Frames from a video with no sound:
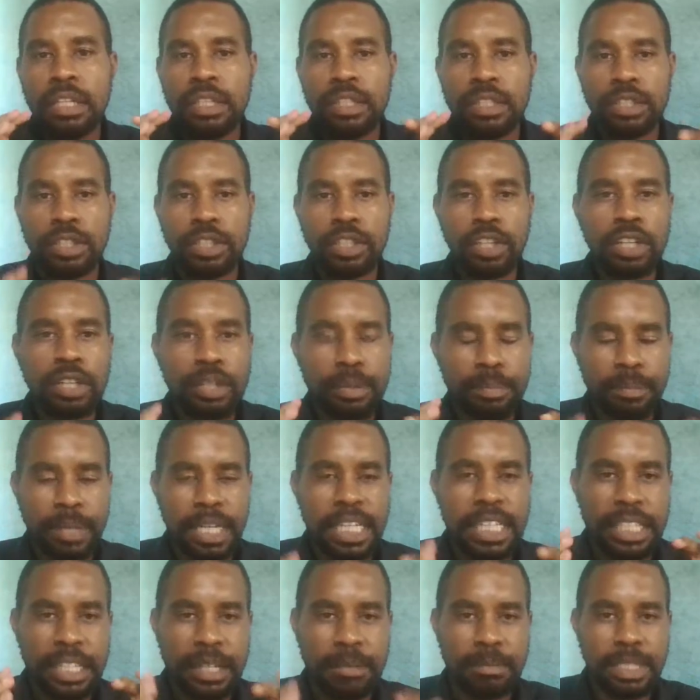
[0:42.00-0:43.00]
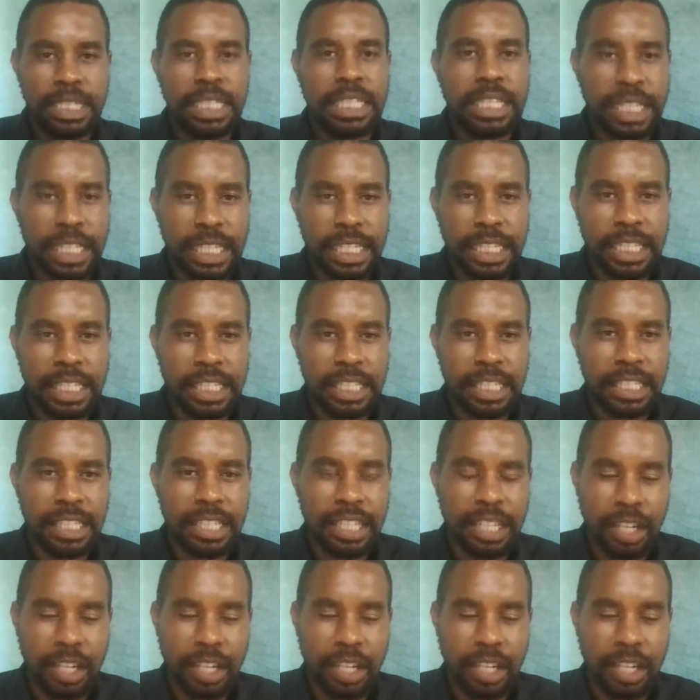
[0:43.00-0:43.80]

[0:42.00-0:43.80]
you don't make the mistake